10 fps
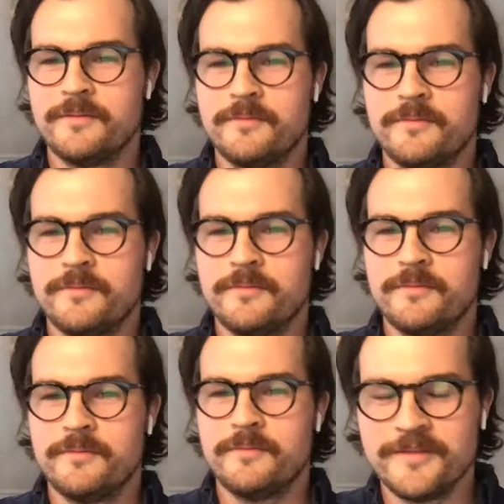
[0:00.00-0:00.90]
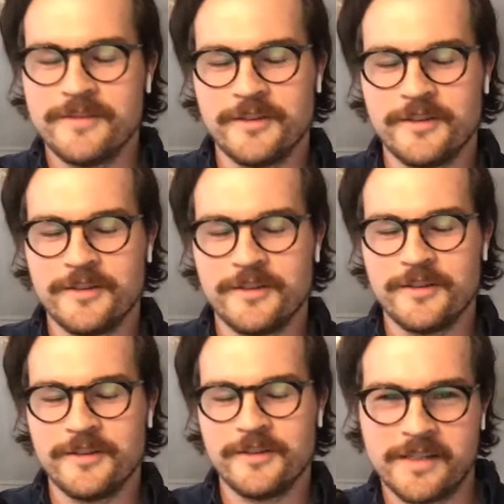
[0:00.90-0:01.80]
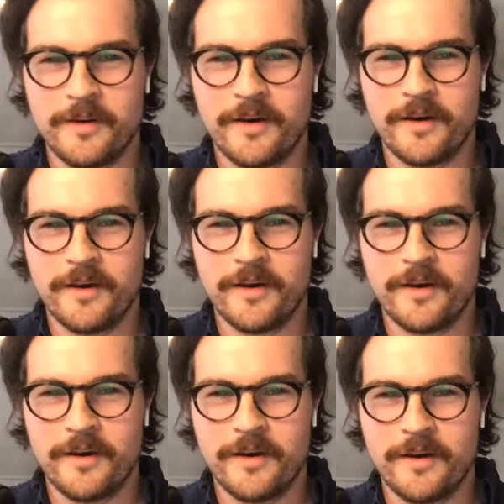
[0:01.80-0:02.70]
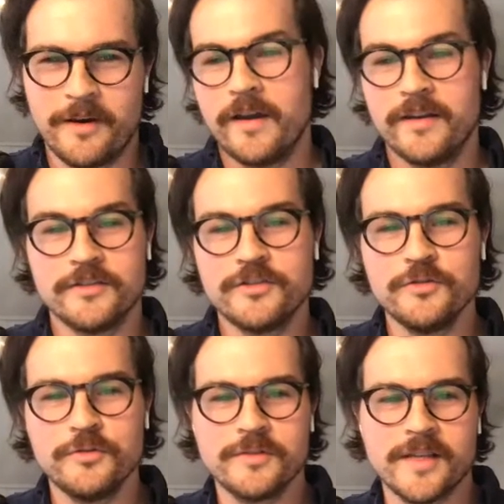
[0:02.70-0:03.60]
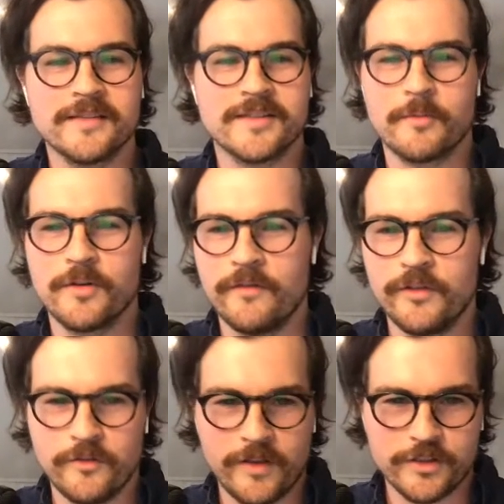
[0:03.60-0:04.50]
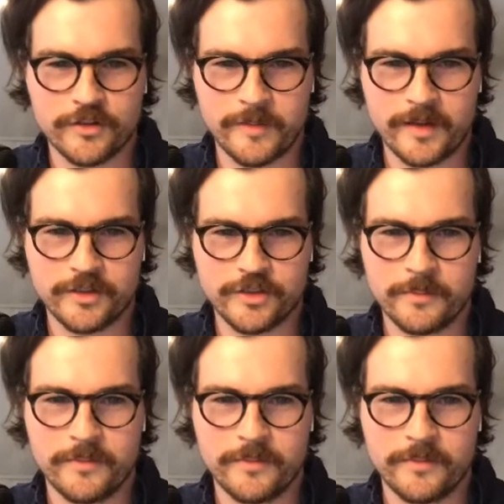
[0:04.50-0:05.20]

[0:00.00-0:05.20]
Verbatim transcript: the same thing you know Diego was asked about if she can provide a two sentence summary of a new feature they're about to ship.